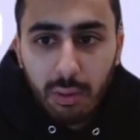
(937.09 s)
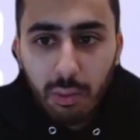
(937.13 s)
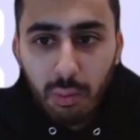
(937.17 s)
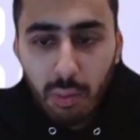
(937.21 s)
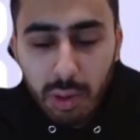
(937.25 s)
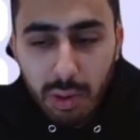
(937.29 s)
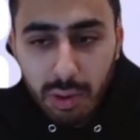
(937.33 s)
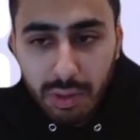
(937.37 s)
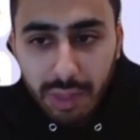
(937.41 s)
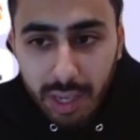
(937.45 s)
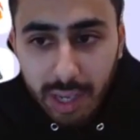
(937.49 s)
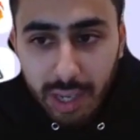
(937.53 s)
When
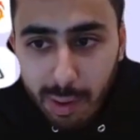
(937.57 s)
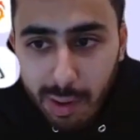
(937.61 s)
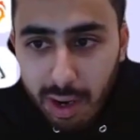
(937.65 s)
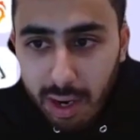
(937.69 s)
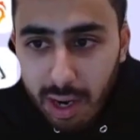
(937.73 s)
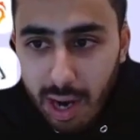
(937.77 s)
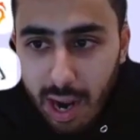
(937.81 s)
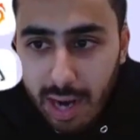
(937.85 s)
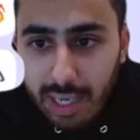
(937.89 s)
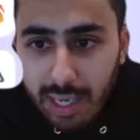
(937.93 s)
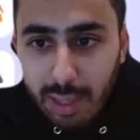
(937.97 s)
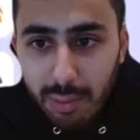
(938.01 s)
you think about an
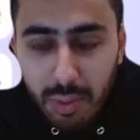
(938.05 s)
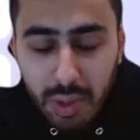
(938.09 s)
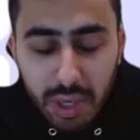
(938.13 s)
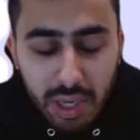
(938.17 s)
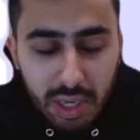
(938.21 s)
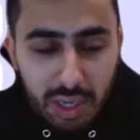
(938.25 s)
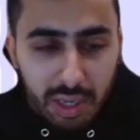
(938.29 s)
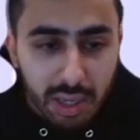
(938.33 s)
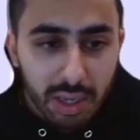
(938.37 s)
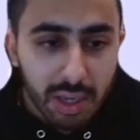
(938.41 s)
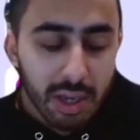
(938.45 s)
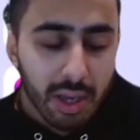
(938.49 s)

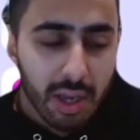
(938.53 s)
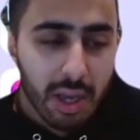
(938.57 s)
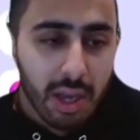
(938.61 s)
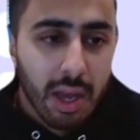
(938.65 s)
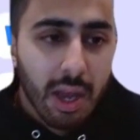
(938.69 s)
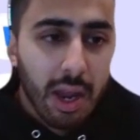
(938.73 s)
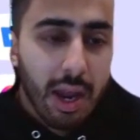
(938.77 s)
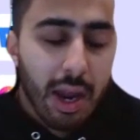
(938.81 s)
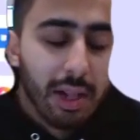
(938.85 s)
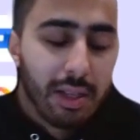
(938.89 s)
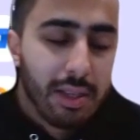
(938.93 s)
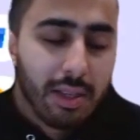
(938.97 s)
IDP,
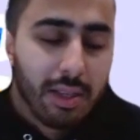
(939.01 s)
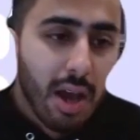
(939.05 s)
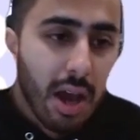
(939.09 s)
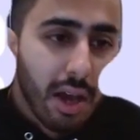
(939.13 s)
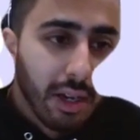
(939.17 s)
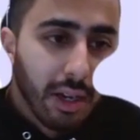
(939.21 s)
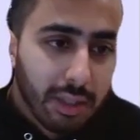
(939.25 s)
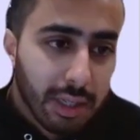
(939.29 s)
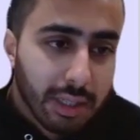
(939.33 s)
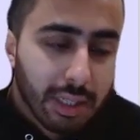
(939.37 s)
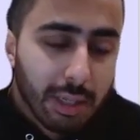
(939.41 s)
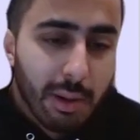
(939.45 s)
it's
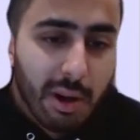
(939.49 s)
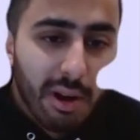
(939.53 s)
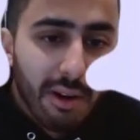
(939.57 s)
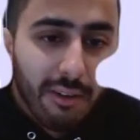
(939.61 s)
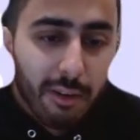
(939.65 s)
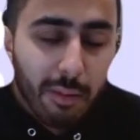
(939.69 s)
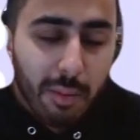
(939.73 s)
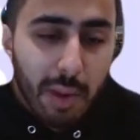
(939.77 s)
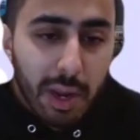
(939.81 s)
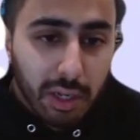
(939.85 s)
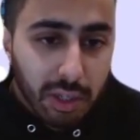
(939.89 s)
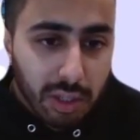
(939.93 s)
not just about
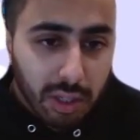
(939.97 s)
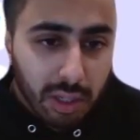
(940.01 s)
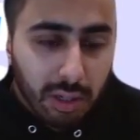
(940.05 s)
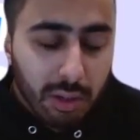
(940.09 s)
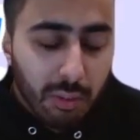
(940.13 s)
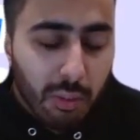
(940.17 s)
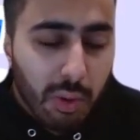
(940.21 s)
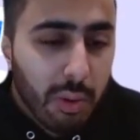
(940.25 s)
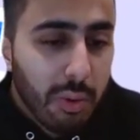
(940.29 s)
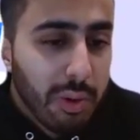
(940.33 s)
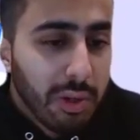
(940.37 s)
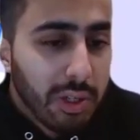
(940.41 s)
information.
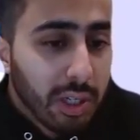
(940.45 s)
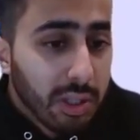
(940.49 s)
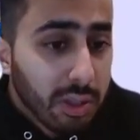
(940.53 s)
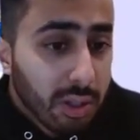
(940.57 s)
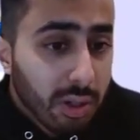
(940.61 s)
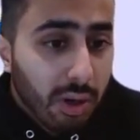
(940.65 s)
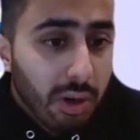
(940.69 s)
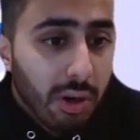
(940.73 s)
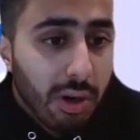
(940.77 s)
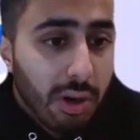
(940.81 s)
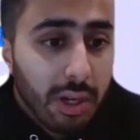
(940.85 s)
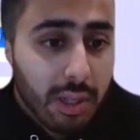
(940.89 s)
What we just
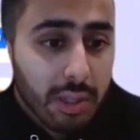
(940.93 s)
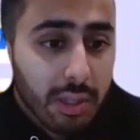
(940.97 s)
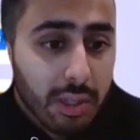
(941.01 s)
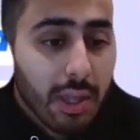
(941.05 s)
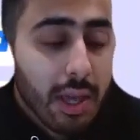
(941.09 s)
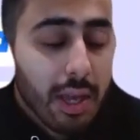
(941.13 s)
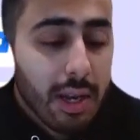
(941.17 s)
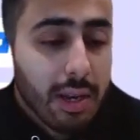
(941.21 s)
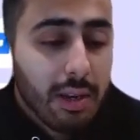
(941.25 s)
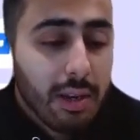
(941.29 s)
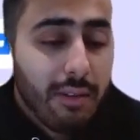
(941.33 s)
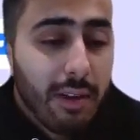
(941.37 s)
heard is
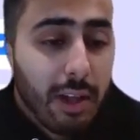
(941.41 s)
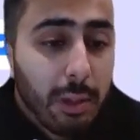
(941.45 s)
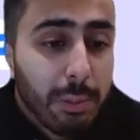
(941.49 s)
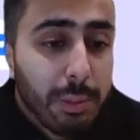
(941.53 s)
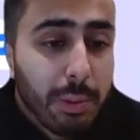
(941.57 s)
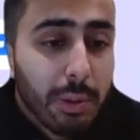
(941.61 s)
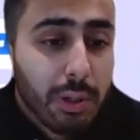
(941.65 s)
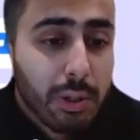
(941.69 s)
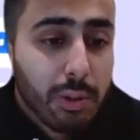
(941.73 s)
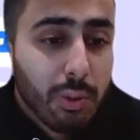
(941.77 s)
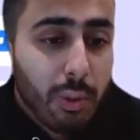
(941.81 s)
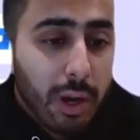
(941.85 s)
that
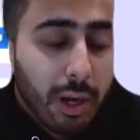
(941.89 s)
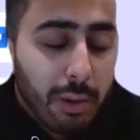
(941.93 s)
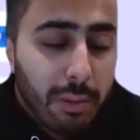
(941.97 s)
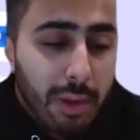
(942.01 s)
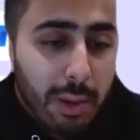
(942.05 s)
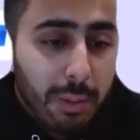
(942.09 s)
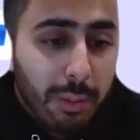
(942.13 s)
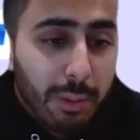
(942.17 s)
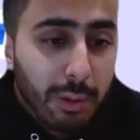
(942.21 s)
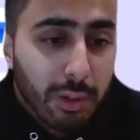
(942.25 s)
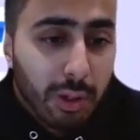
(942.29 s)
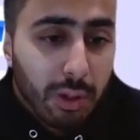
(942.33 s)
developers want to be
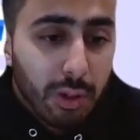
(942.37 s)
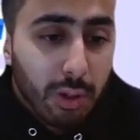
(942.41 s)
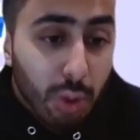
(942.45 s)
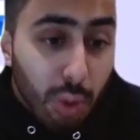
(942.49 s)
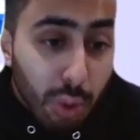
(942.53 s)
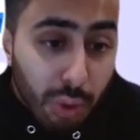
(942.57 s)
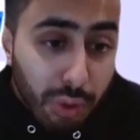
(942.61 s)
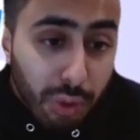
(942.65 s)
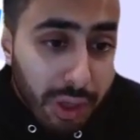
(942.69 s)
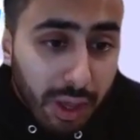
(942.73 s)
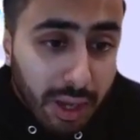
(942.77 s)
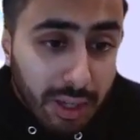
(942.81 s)
able to do
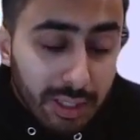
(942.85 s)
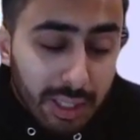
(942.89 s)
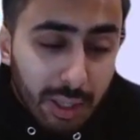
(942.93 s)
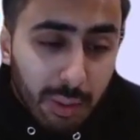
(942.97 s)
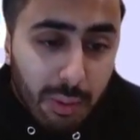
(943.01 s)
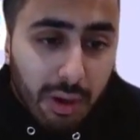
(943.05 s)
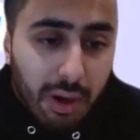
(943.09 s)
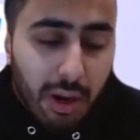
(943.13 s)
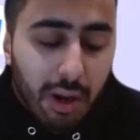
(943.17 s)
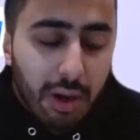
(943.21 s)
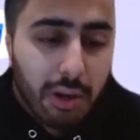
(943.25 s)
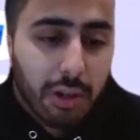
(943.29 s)
things. They
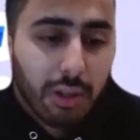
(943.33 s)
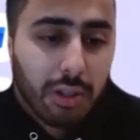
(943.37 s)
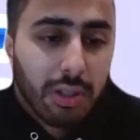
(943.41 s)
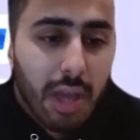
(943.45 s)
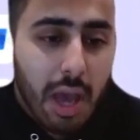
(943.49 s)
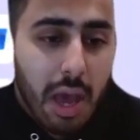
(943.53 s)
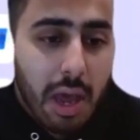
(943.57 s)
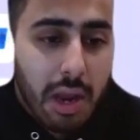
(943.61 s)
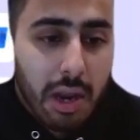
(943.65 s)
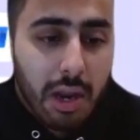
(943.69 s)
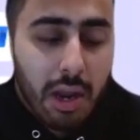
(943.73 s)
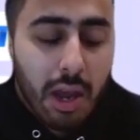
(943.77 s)
want to
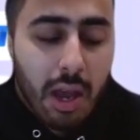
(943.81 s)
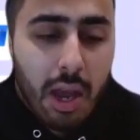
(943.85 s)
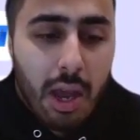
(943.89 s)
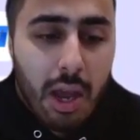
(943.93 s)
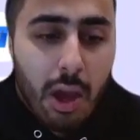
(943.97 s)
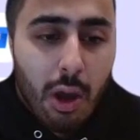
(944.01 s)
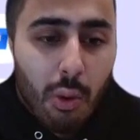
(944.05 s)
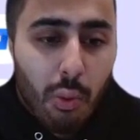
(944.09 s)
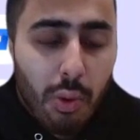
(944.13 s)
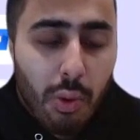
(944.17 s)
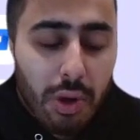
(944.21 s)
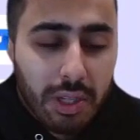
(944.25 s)
understand
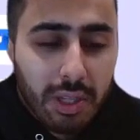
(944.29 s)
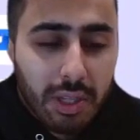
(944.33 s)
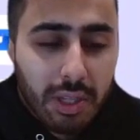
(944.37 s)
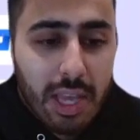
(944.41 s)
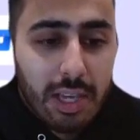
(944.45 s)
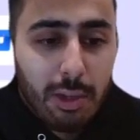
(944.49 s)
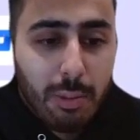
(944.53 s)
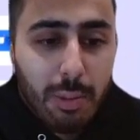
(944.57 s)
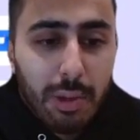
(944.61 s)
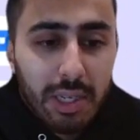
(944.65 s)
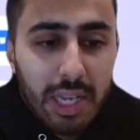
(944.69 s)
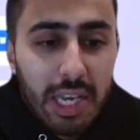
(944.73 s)
what they
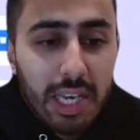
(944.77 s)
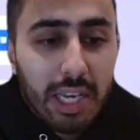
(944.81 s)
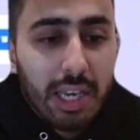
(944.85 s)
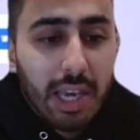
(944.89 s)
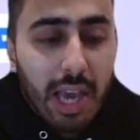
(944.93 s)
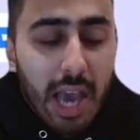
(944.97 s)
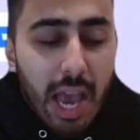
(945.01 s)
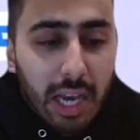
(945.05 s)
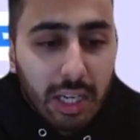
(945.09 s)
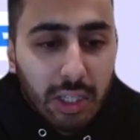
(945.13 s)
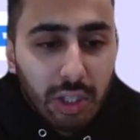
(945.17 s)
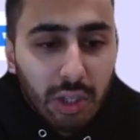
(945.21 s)
should be taking
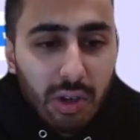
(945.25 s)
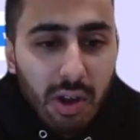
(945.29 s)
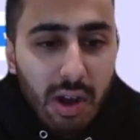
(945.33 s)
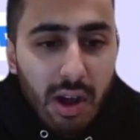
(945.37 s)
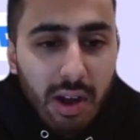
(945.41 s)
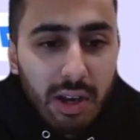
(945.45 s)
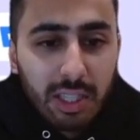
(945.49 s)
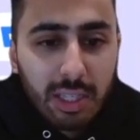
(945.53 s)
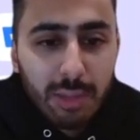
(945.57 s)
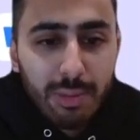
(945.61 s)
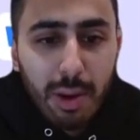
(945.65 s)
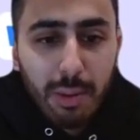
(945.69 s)
action
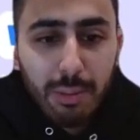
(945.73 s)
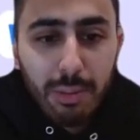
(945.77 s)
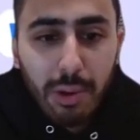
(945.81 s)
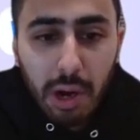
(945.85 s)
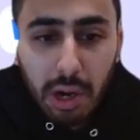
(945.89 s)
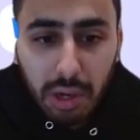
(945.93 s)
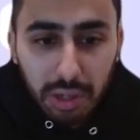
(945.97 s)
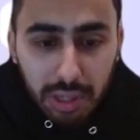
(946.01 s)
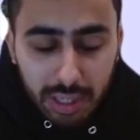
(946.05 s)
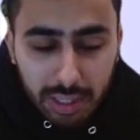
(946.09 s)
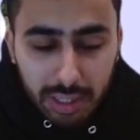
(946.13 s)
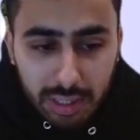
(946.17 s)
on. It's about
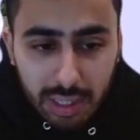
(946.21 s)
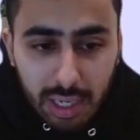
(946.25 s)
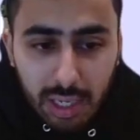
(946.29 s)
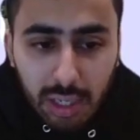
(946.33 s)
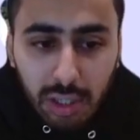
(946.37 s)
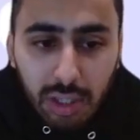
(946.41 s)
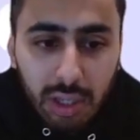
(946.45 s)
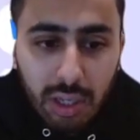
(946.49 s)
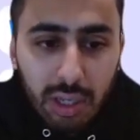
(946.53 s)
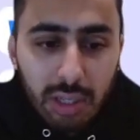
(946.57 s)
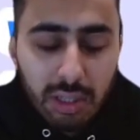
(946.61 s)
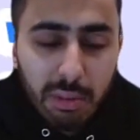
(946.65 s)

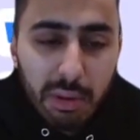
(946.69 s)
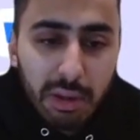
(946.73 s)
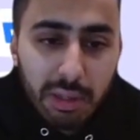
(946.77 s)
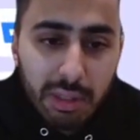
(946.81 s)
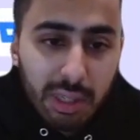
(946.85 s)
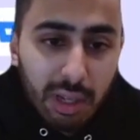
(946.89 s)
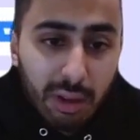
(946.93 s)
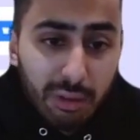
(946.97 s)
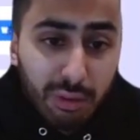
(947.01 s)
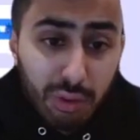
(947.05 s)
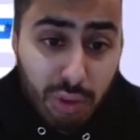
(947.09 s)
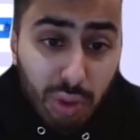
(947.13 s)
prioritization. It's about
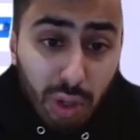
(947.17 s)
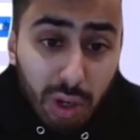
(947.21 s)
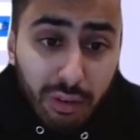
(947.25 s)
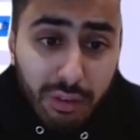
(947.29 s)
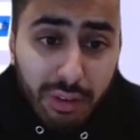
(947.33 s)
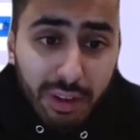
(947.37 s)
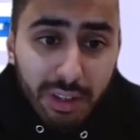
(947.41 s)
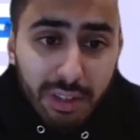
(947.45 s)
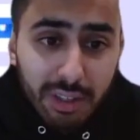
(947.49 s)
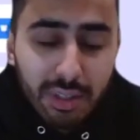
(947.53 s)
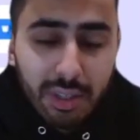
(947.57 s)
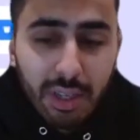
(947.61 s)

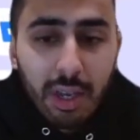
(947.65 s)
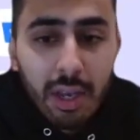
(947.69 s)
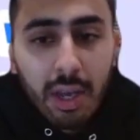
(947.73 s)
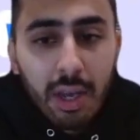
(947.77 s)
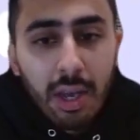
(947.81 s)
self-service.